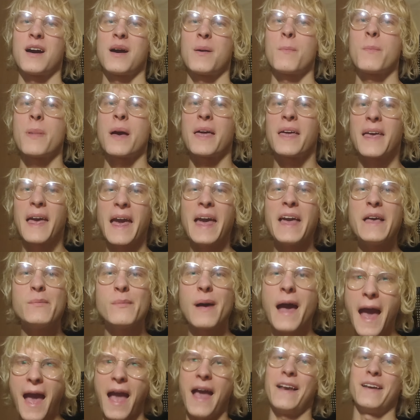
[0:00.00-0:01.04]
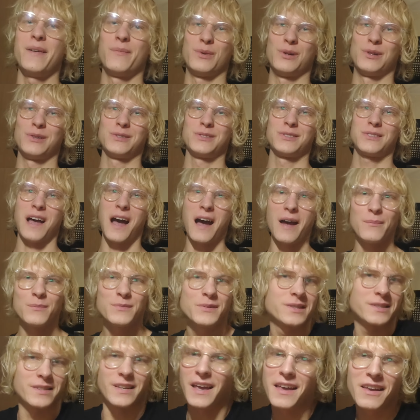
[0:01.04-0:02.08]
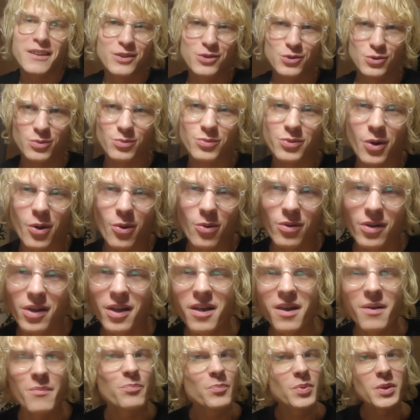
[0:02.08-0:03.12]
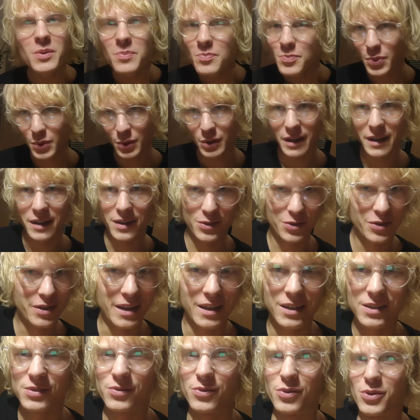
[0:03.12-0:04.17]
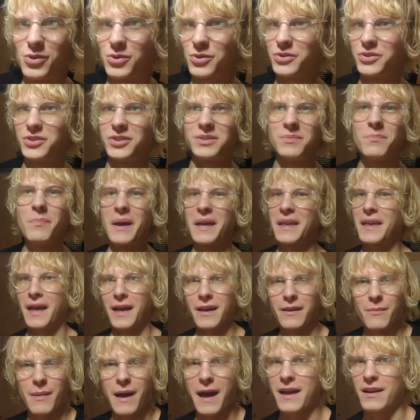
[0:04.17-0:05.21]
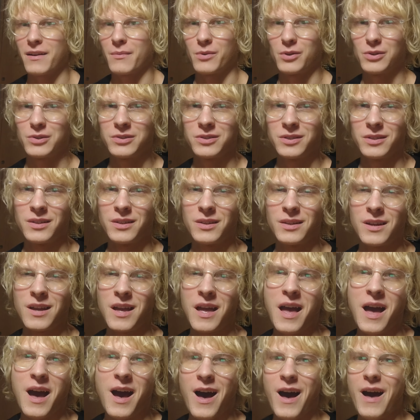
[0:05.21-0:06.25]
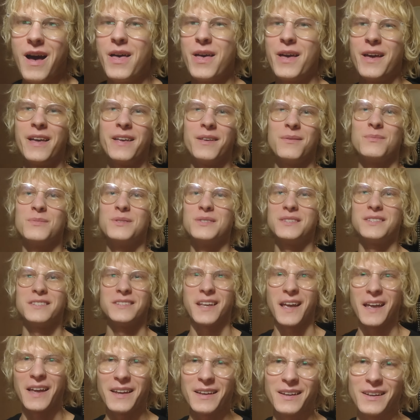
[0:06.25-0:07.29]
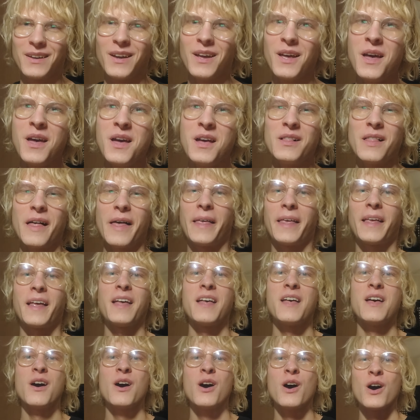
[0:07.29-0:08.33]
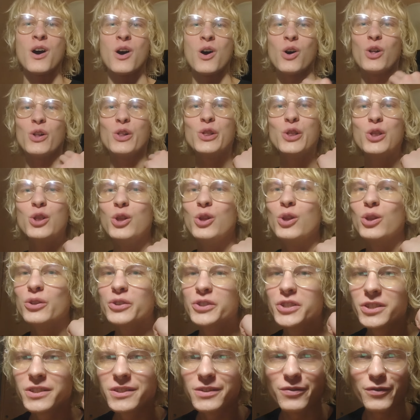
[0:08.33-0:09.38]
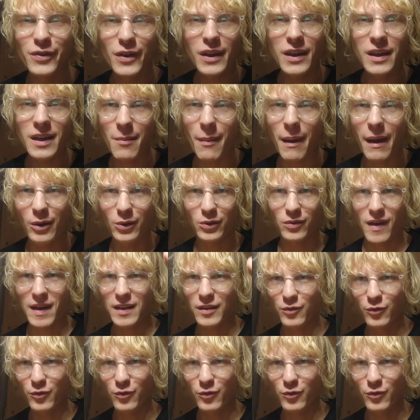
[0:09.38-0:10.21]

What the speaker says: became animals. I'm saying you, bro. People in today's world just became animals. I'm saying, like, Just think about that